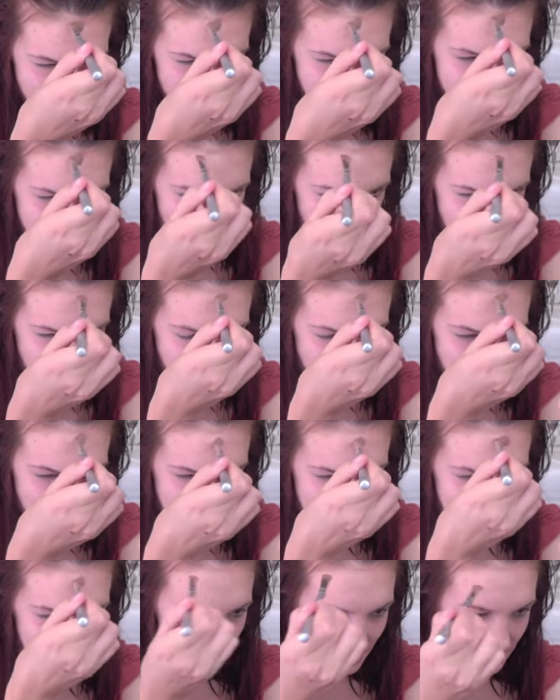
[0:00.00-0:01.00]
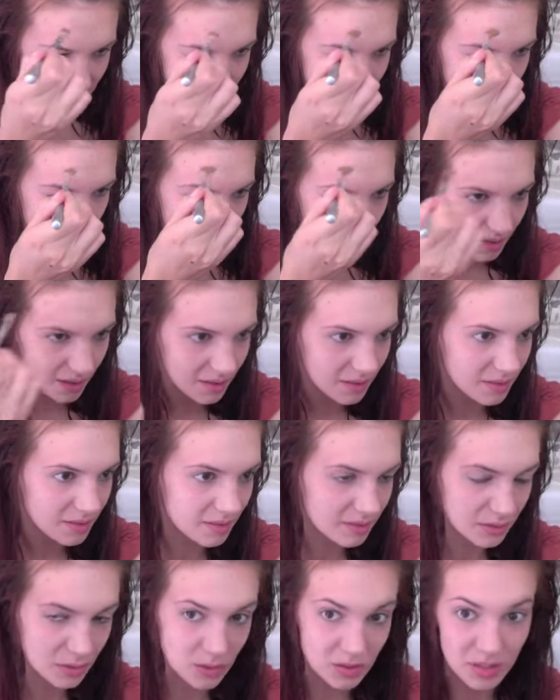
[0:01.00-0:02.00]
is all I need, is the
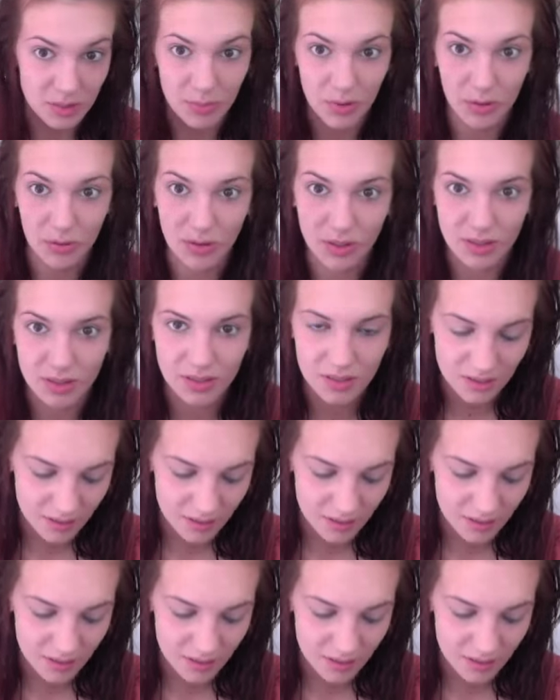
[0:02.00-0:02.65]
Lucy Minerals,